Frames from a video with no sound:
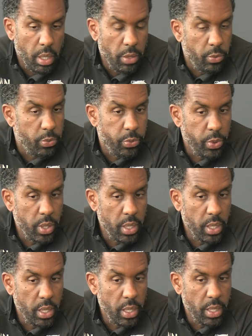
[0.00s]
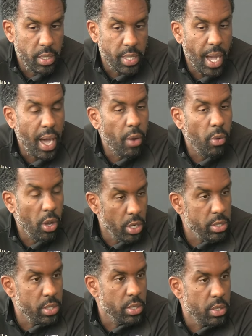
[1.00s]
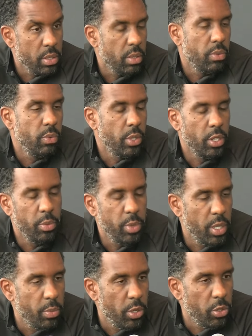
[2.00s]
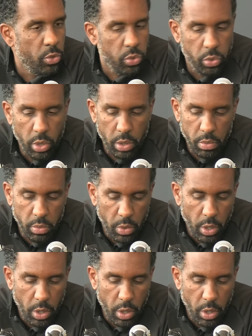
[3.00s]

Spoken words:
If it's us, we're going to be able to